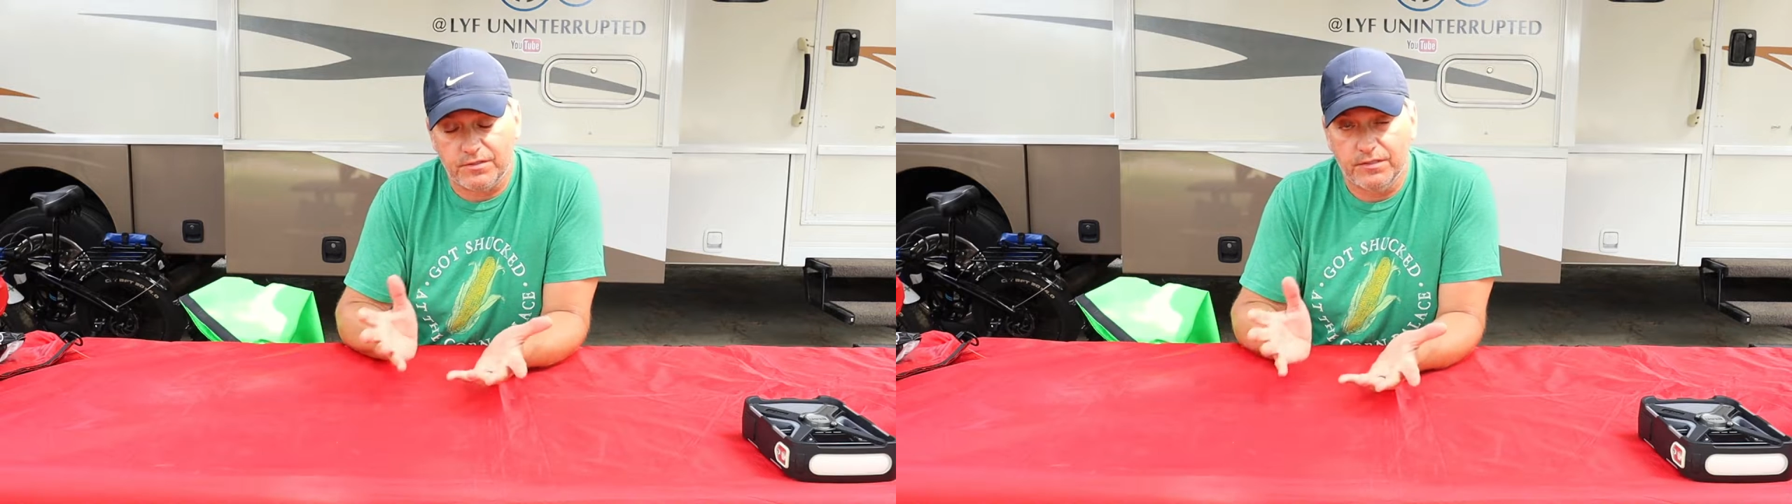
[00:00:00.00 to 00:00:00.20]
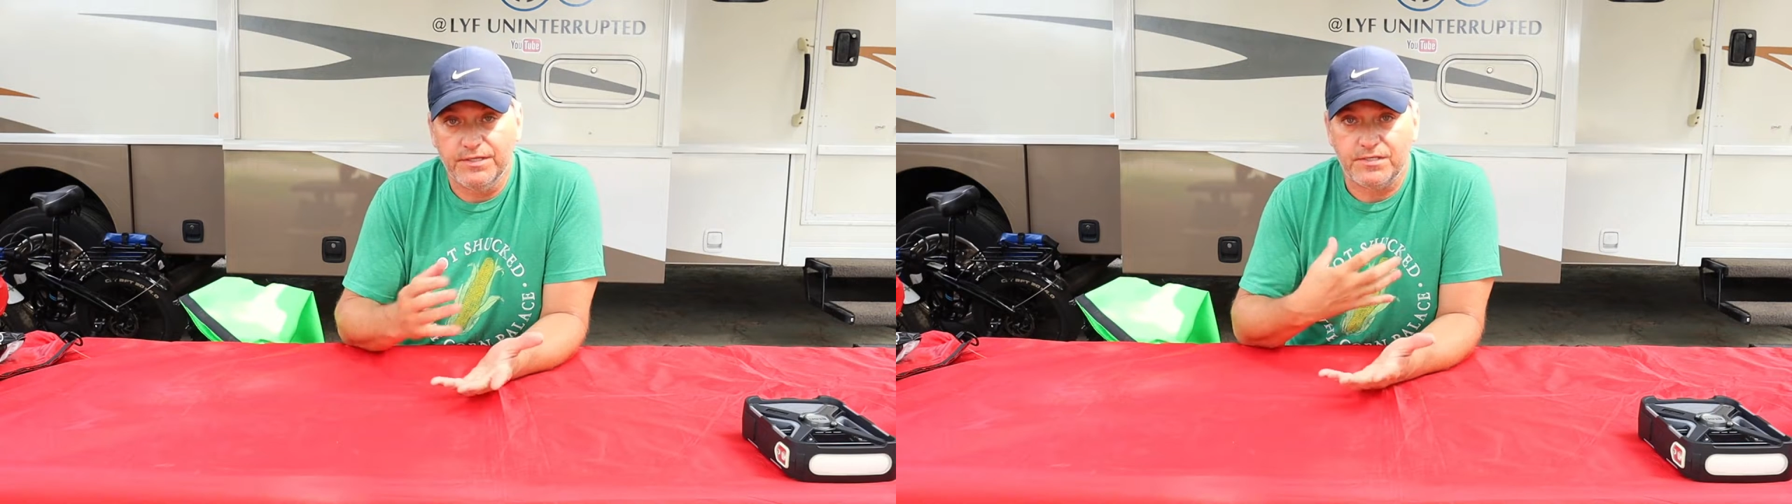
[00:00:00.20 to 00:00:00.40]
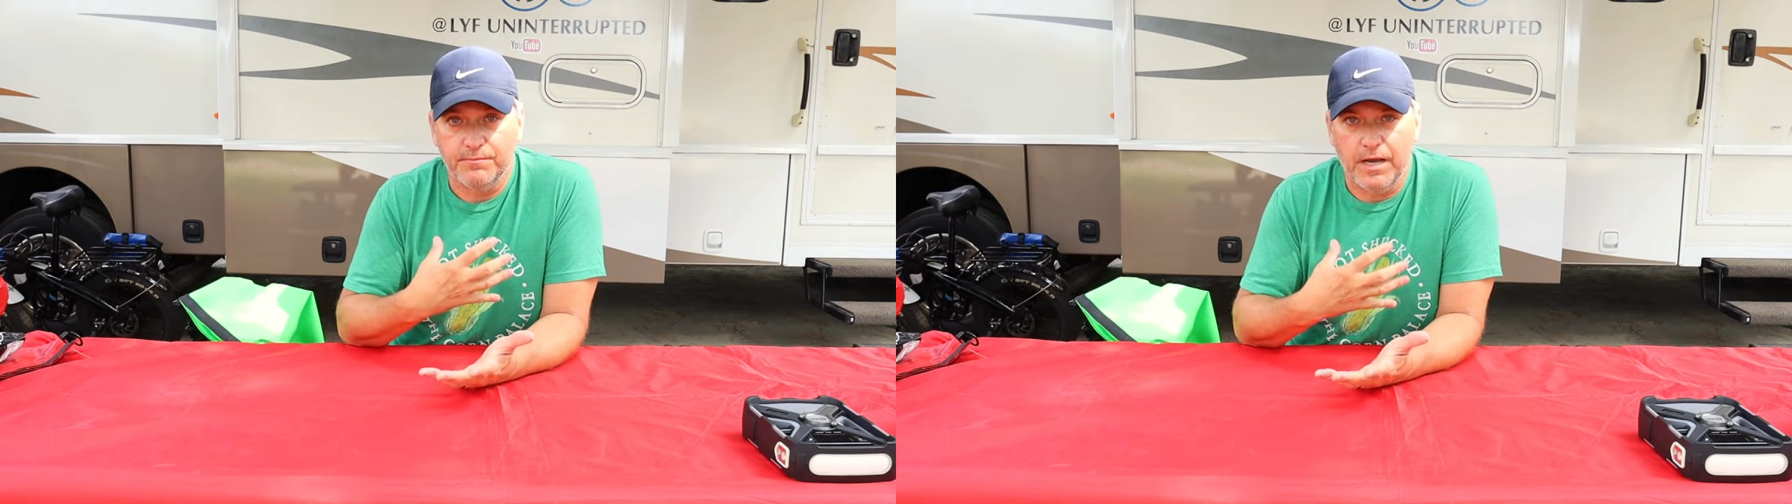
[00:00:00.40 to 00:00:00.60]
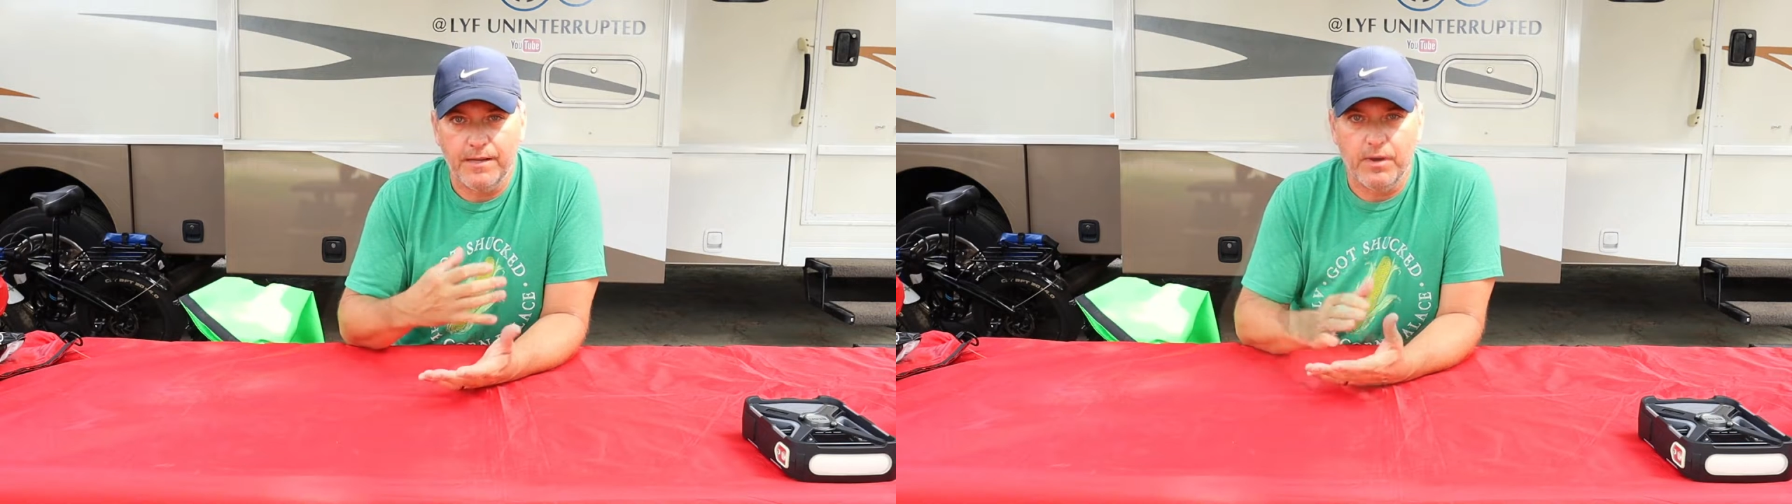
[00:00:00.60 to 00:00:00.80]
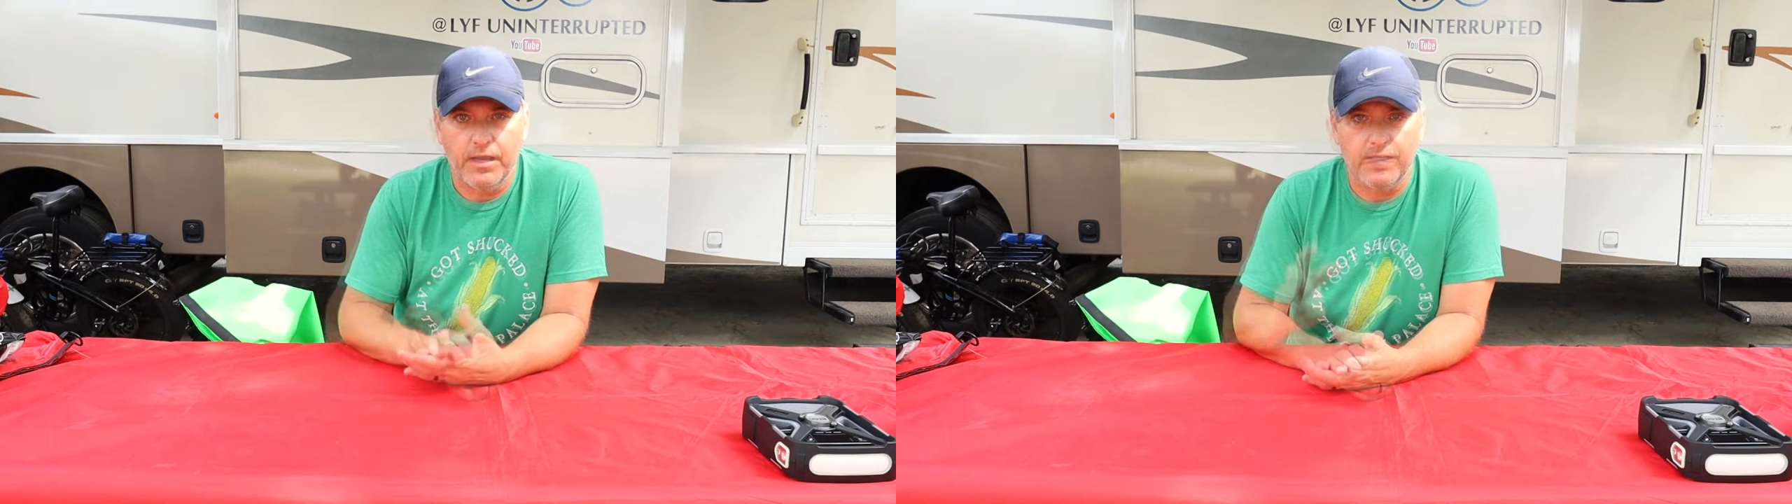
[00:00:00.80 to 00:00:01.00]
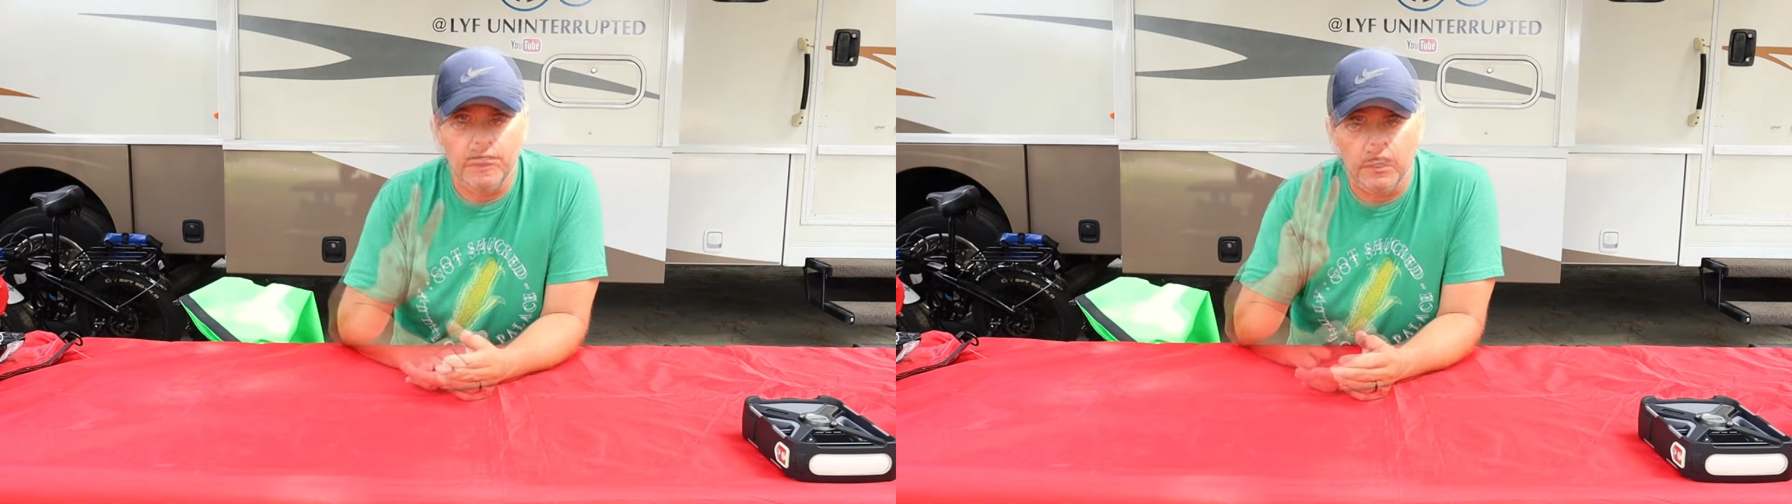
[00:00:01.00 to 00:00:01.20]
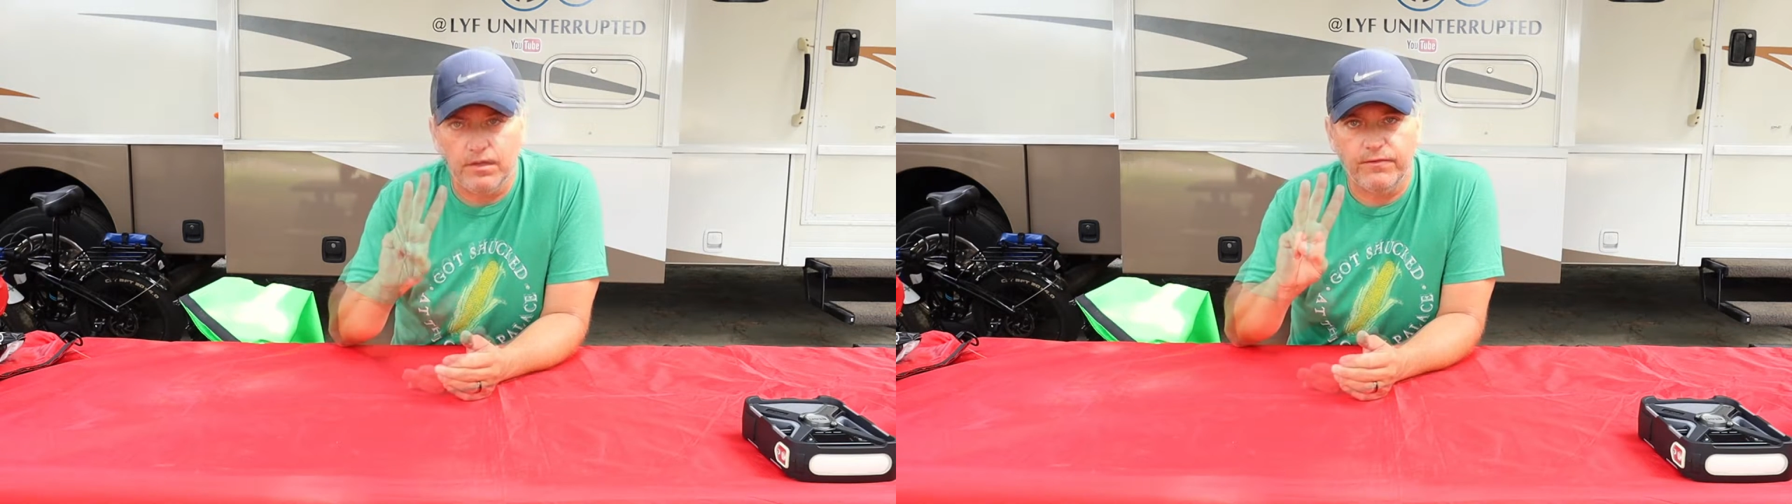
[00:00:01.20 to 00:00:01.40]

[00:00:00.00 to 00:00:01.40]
at least in my mind, on